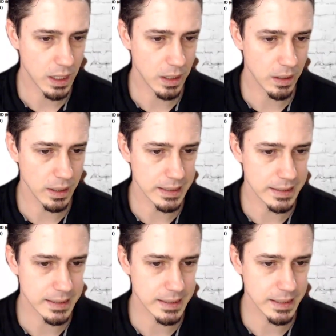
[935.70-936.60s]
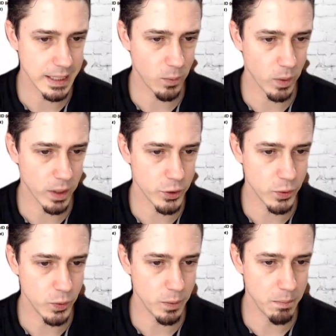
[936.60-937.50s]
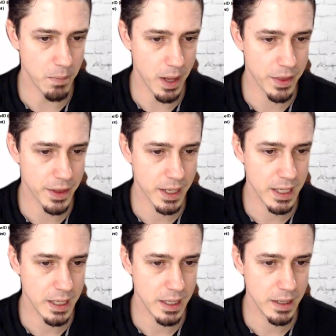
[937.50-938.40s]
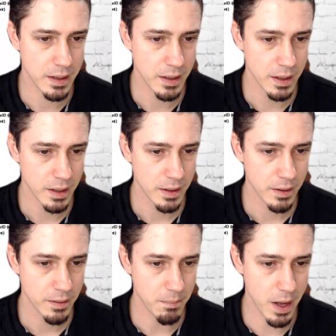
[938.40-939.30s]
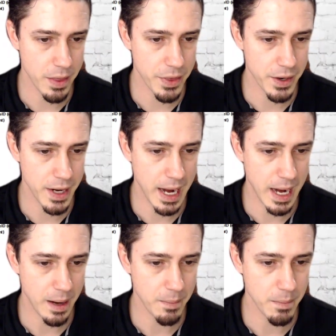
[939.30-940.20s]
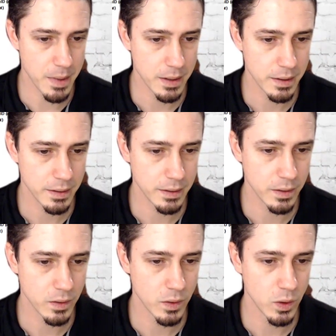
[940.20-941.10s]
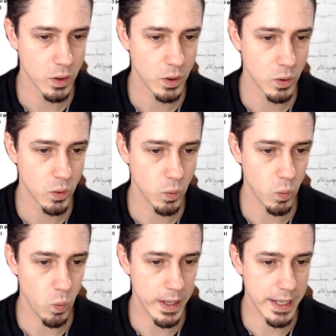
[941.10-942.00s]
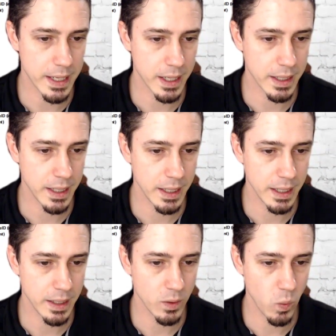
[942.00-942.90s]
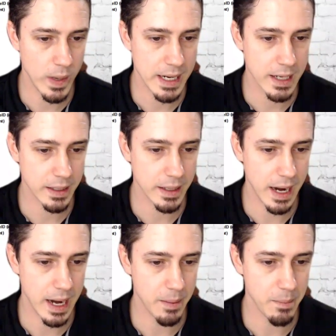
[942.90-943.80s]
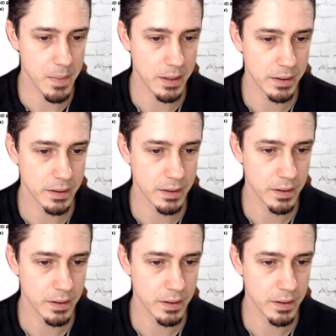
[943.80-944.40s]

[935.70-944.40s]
Let's see, I want to do month key, month name, week key, week name.